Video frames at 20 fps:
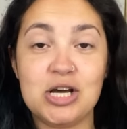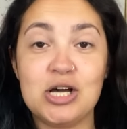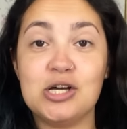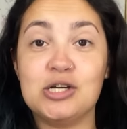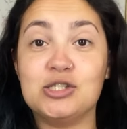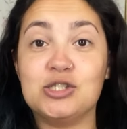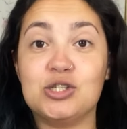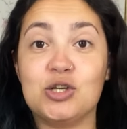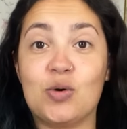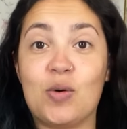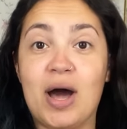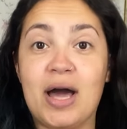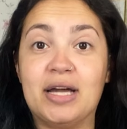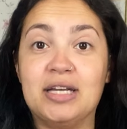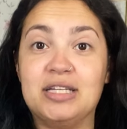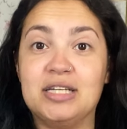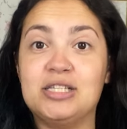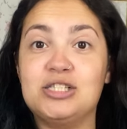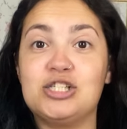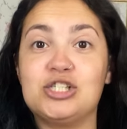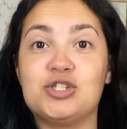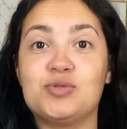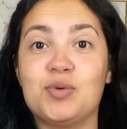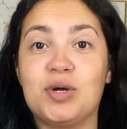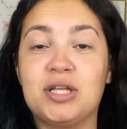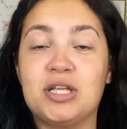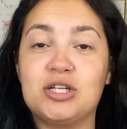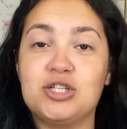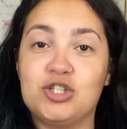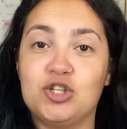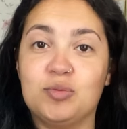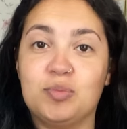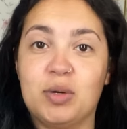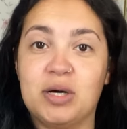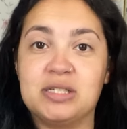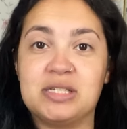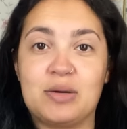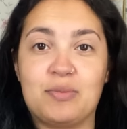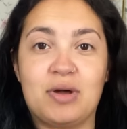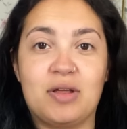So I did just read the 2
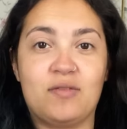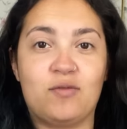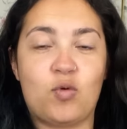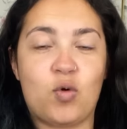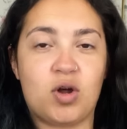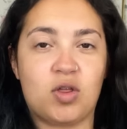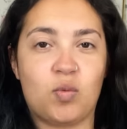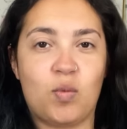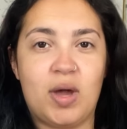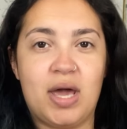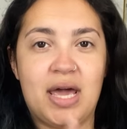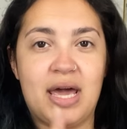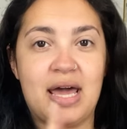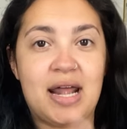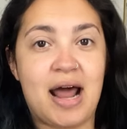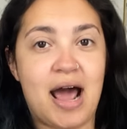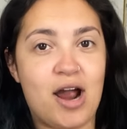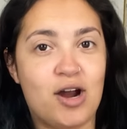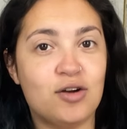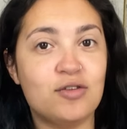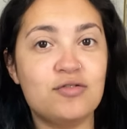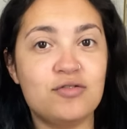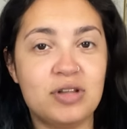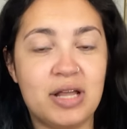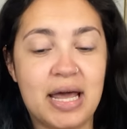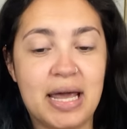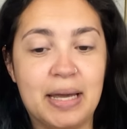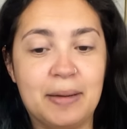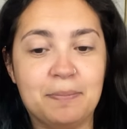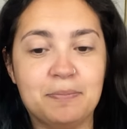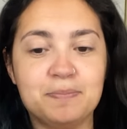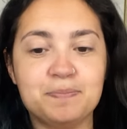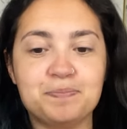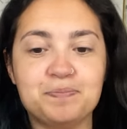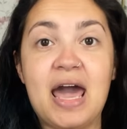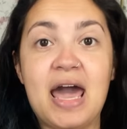books. I read Fourth Wing and Iron Flame.